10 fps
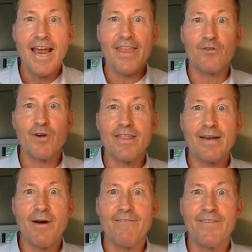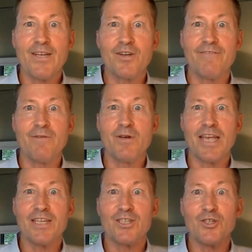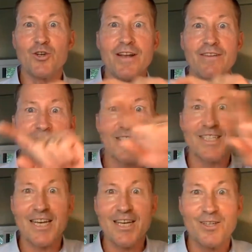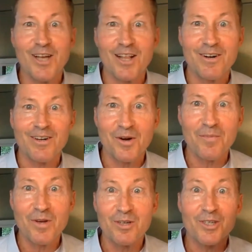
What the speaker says: And the great thing about video communications, you can have little sticky notes all around your computer.